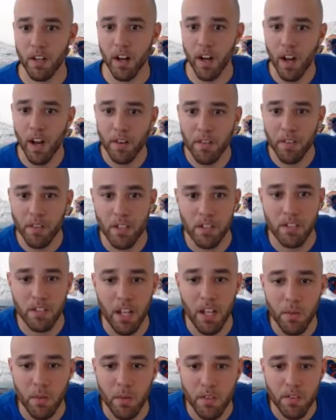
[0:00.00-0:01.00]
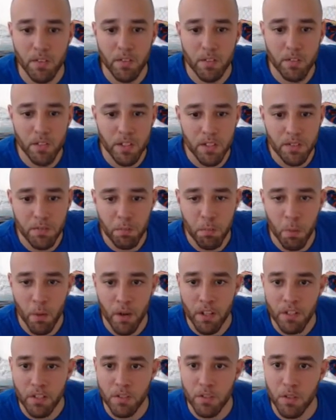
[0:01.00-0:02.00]
Alright, looks like we've
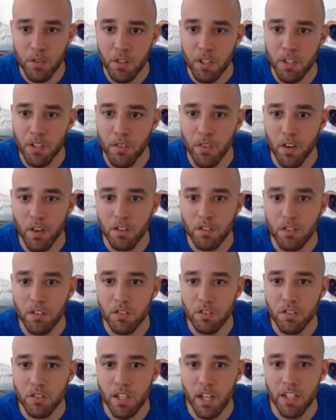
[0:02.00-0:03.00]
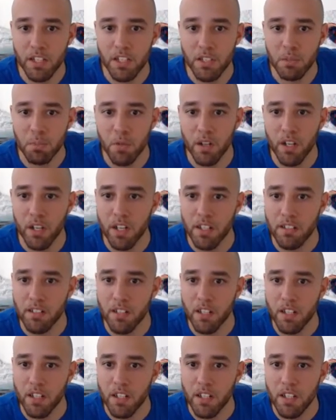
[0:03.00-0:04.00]
breezed through these first two stages pretty
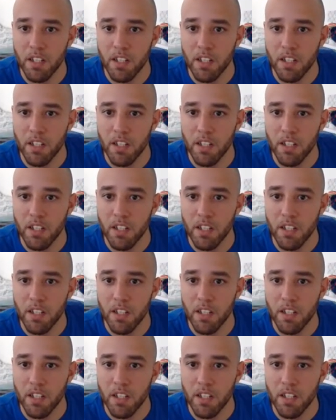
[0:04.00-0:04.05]
easily.